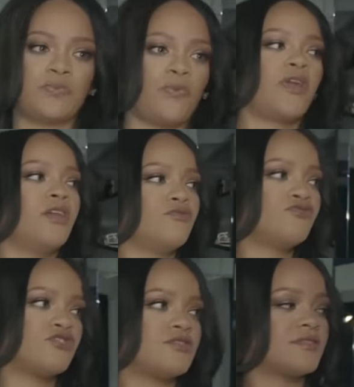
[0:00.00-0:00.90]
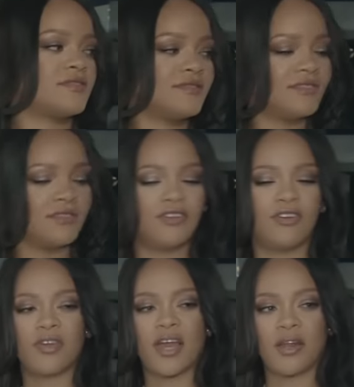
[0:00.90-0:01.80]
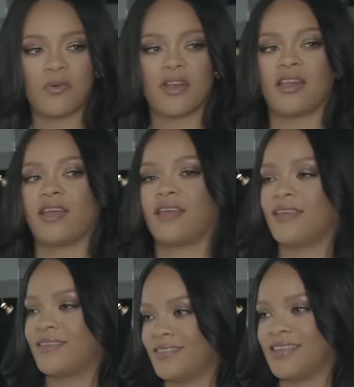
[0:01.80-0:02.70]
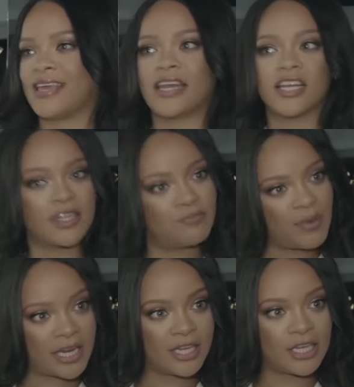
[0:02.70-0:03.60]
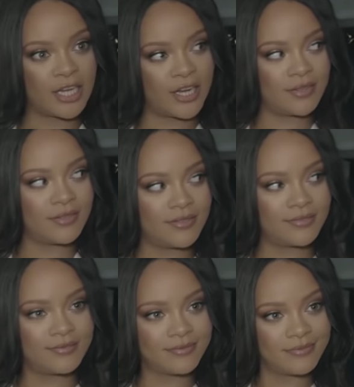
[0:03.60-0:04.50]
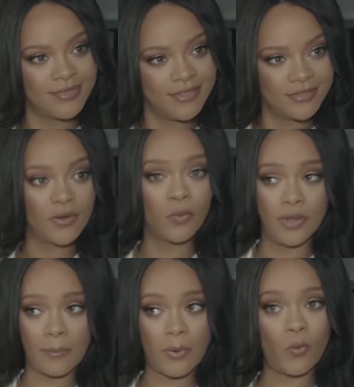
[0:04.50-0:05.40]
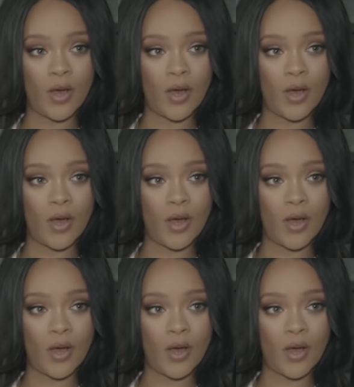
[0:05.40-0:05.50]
the spring, you just, you know, you kind of want to get a good pedicure. Number